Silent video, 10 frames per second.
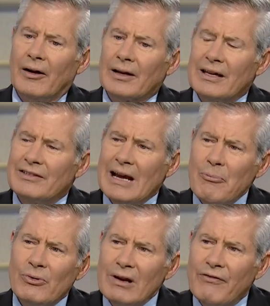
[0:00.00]
On a
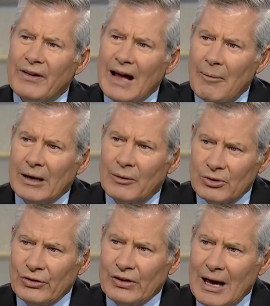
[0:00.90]
contemporary phenomenon mm
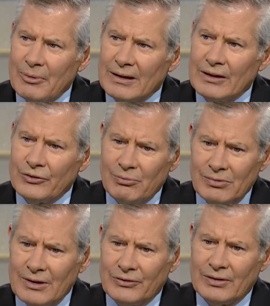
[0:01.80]
-hmm. which is happening, that's,
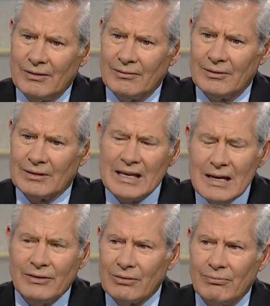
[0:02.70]
that's
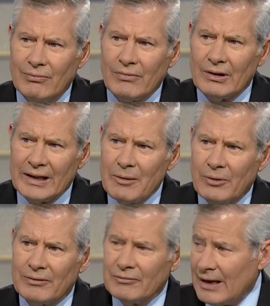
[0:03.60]
key to the
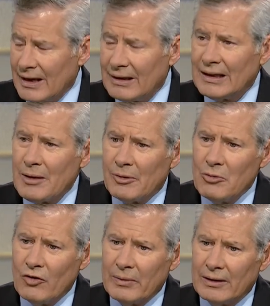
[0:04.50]
Labor Day and labor
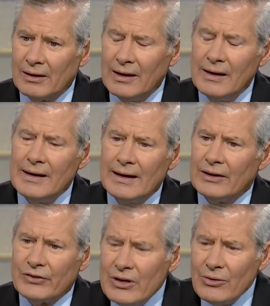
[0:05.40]
movement.
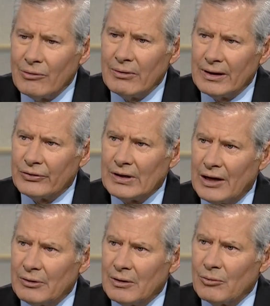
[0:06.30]
It's new in this
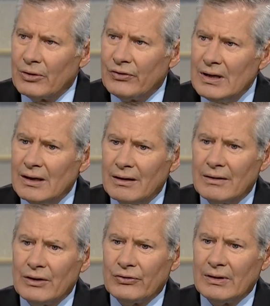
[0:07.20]
country. We're
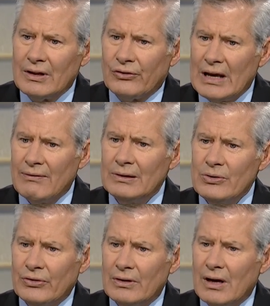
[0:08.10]
seeing this, this
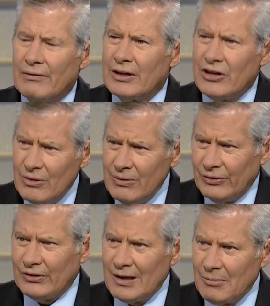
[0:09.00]
evolution of a huge
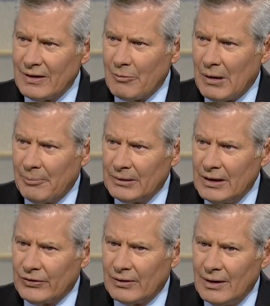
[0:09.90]
segment of the mm-hmm.
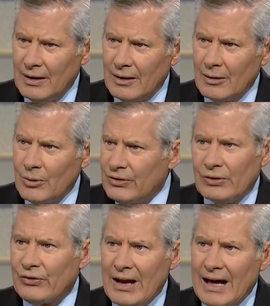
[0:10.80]
population, mm -hmm. which
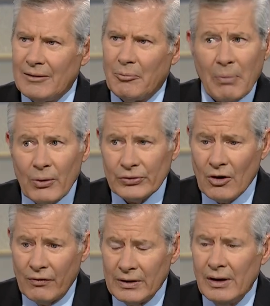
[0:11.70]
is not post
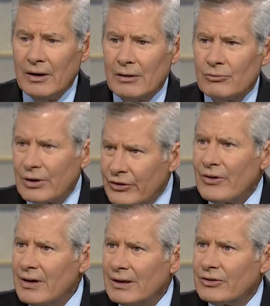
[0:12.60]
COVID
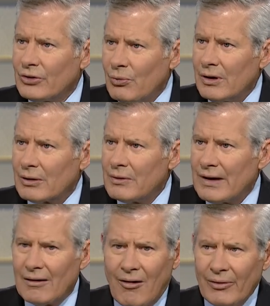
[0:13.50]
returning to work. Right. We've
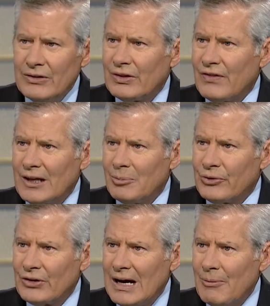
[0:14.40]
got all these available
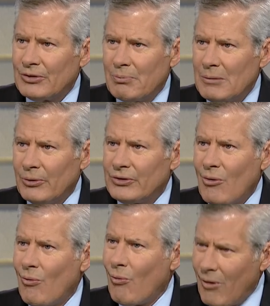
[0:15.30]
jobs and people
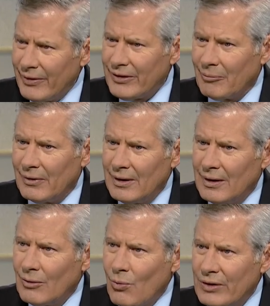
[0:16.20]
don't want them.
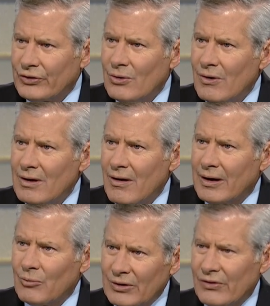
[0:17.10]
What's going on
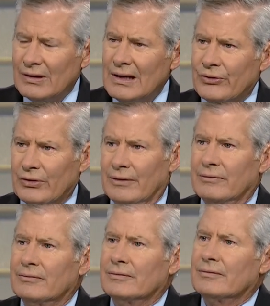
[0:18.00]
and what's the lesson? Yeah,